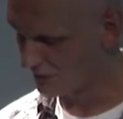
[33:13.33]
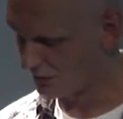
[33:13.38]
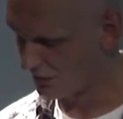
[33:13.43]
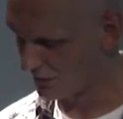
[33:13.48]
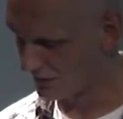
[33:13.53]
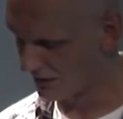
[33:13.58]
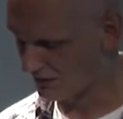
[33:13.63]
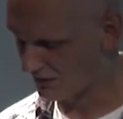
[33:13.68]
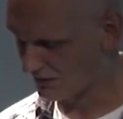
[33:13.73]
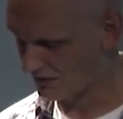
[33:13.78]

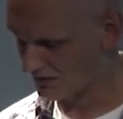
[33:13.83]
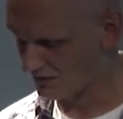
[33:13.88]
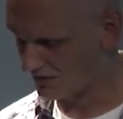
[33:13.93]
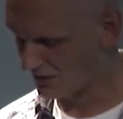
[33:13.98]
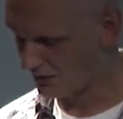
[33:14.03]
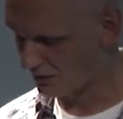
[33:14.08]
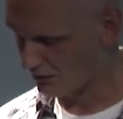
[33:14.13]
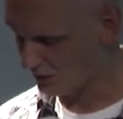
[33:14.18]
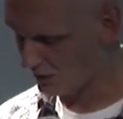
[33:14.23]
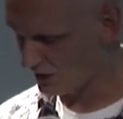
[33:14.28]
but
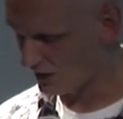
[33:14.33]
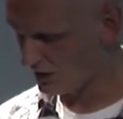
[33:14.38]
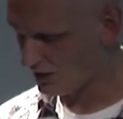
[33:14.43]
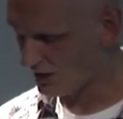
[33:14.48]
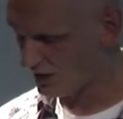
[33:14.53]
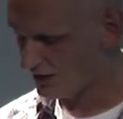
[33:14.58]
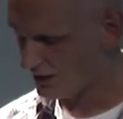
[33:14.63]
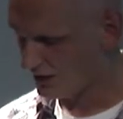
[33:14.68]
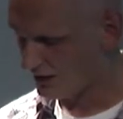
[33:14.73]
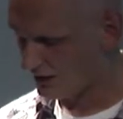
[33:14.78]
stick to
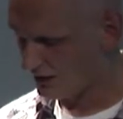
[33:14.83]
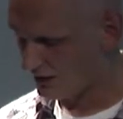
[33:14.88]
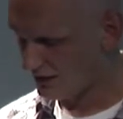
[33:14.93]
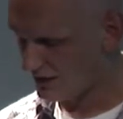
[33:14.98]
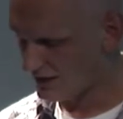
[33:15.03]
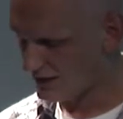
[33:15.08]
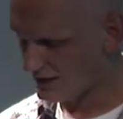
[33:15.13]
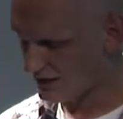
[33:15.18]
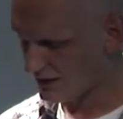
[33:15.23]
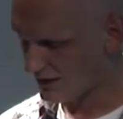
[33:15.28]
me.
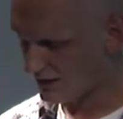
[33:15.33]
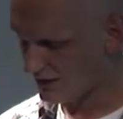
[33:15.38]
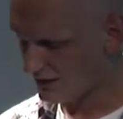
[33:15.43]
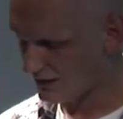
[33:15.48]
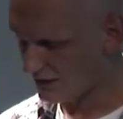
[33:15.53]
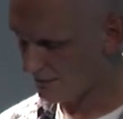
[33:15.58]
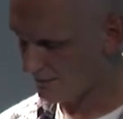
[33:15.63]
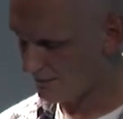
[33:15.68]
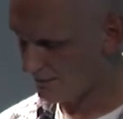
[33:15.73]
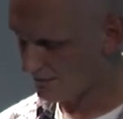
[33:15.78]
It's
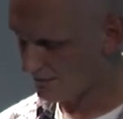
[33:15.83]
like